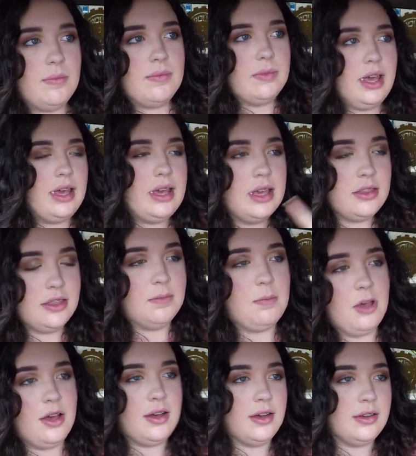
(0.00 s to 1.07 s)
like hit the
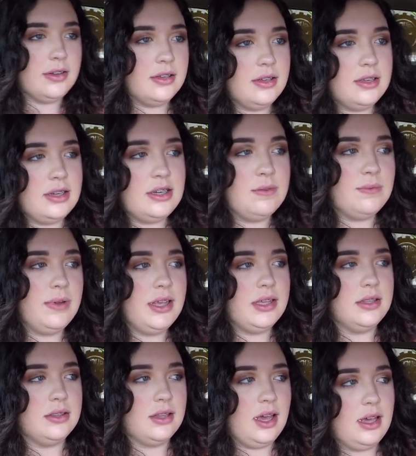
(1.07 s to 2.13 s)
ball and it went
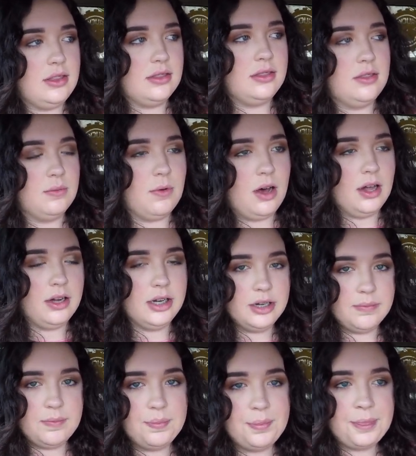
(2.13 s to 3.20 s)
in like the water.
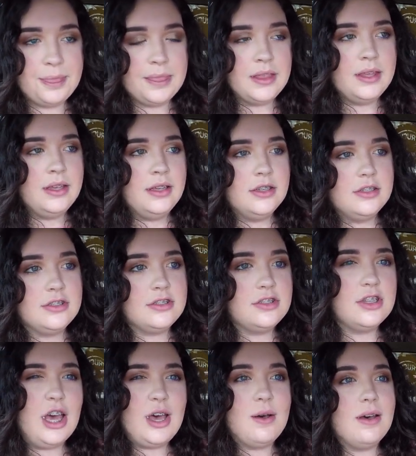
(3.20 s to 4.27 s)

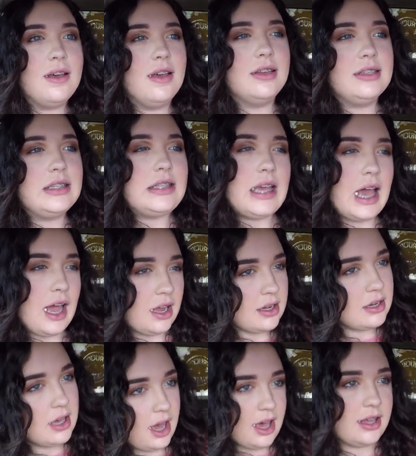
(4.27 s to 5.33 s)
So
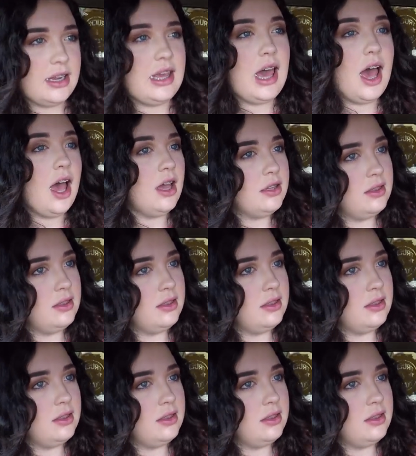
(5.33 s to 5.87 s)
technicality, I